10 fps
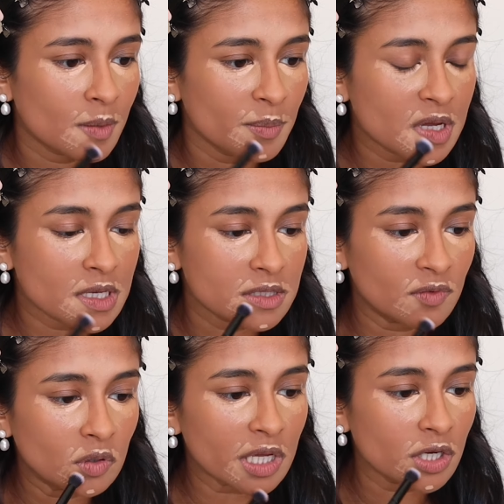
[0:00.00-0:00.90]
Because if
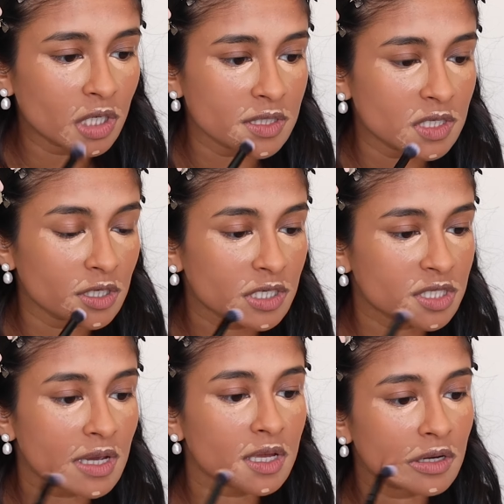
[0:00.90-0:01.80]
you let your concealer
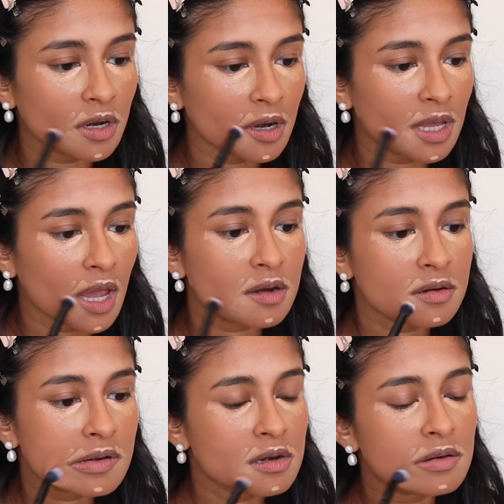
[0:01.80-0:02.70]
sit, you're gonna
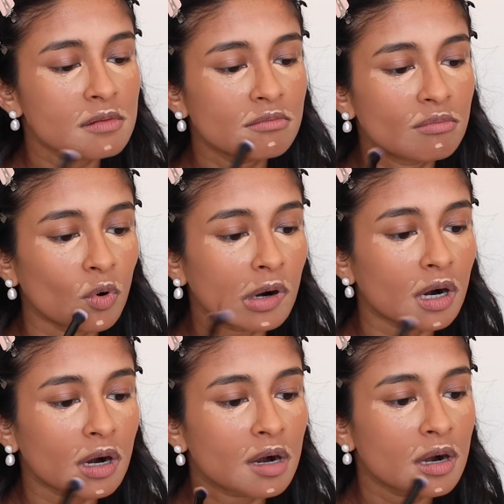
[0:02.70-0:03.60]
get
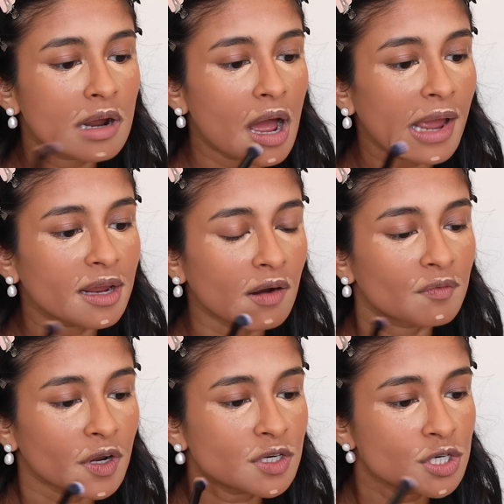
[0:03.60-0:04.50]
more high
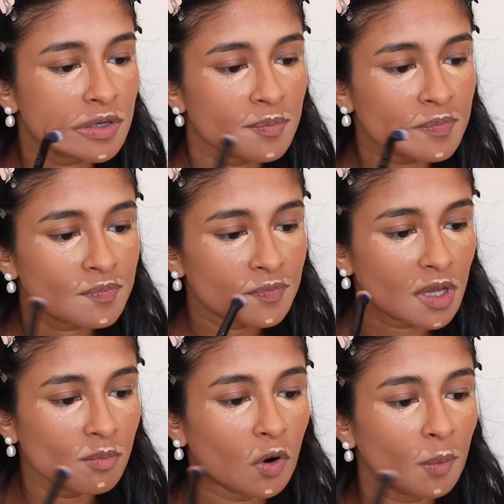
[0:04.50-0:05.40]
coverage
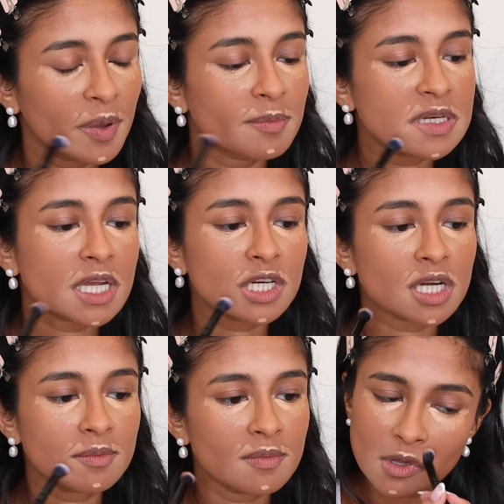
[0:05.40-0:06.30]
and more
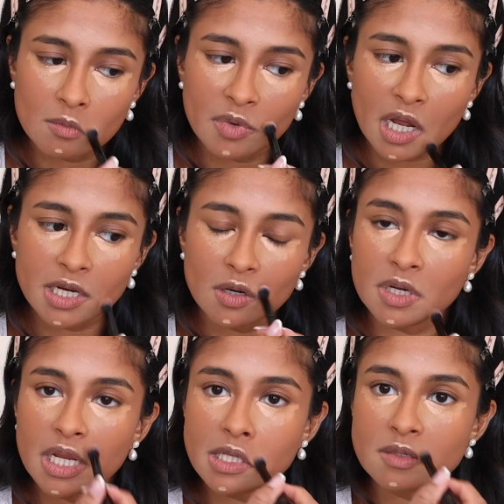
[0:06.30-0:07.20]
pigmentation, but I don't
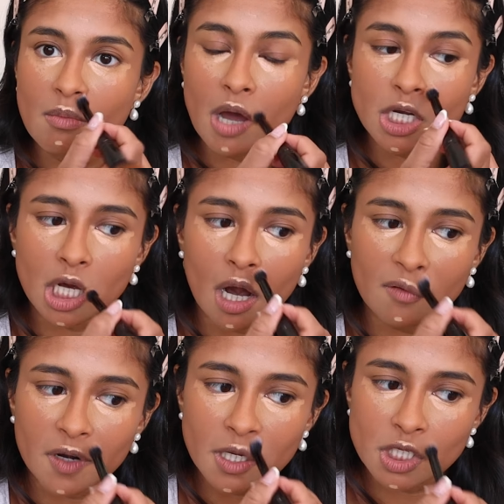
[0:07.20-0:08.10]
need as much
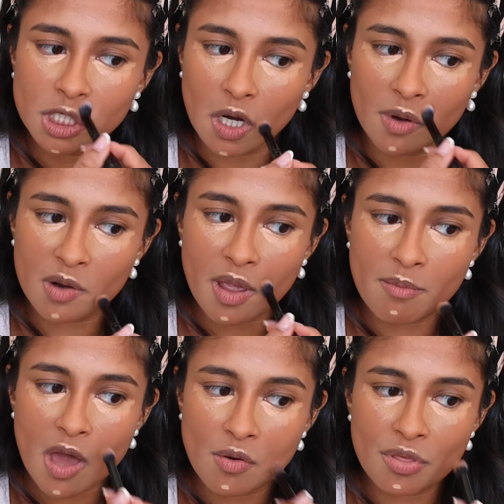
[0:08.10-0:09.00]
coverage around my
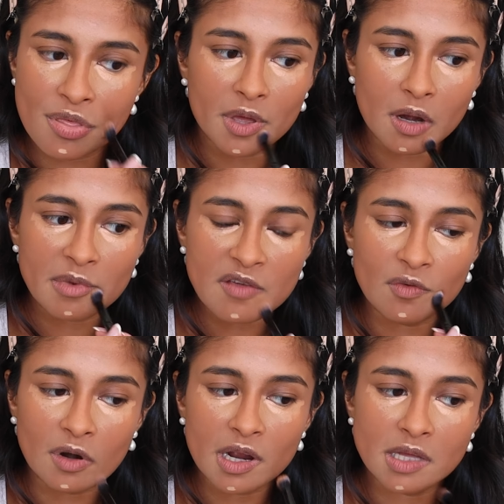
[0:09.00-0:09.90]
mouth and on my
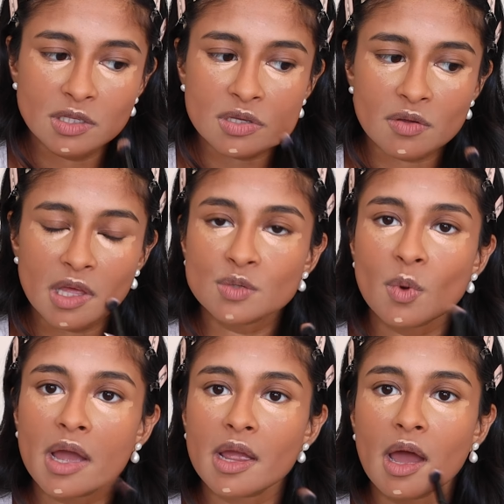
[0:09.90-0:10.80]
forehead, so that's
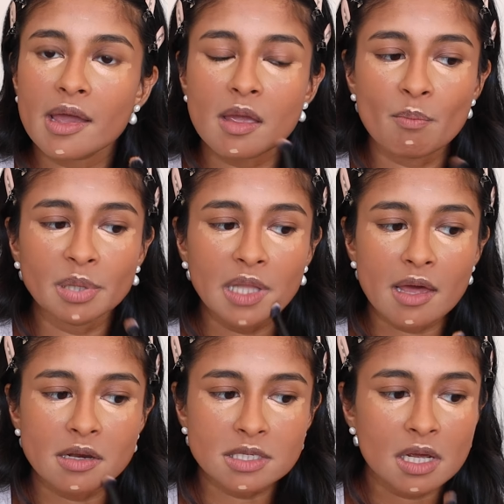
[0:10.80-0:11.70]
why I
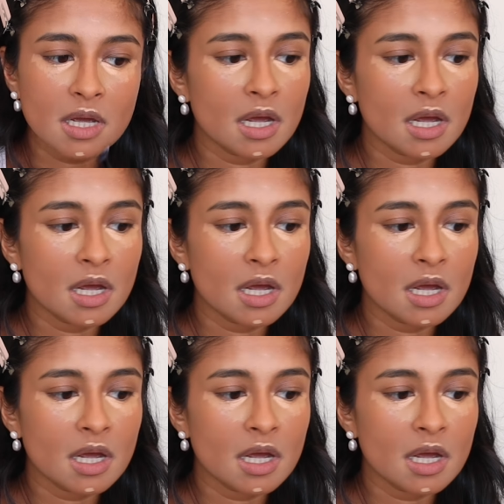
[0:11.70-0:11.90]
blend